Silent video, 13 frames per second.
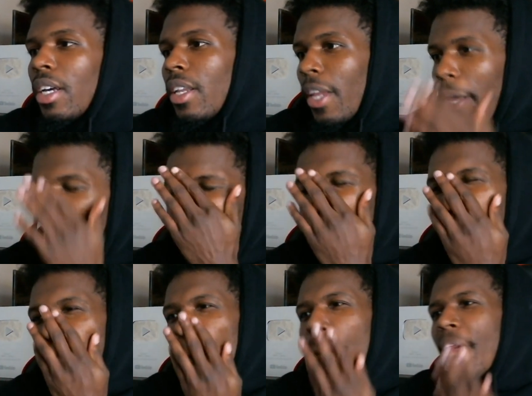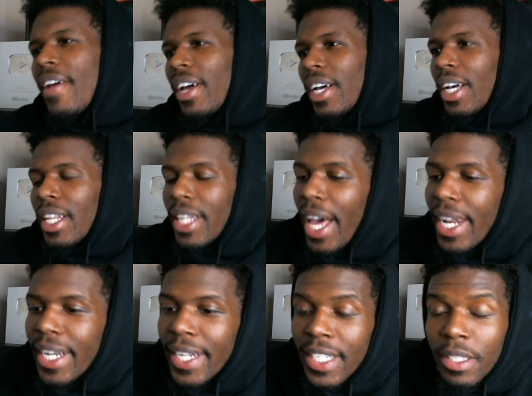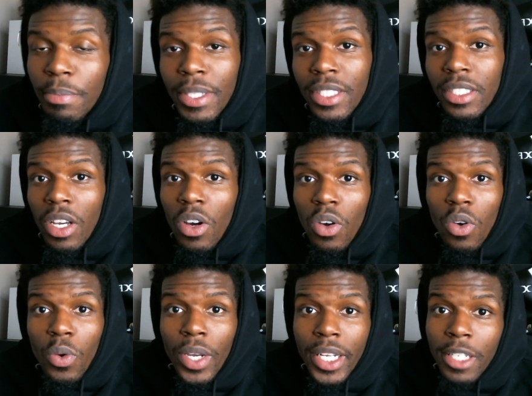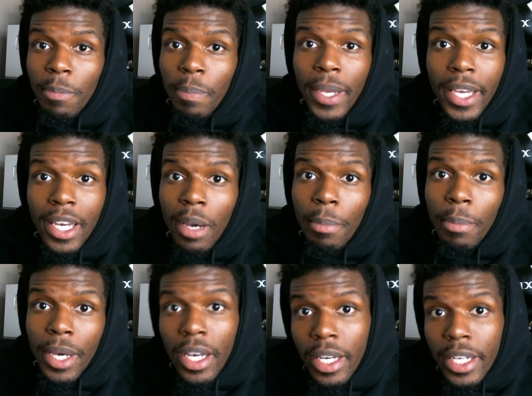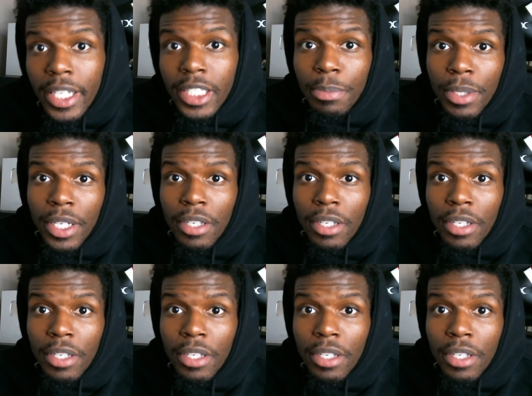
Like, a lot of niggas be so quick to pick up guns, bro.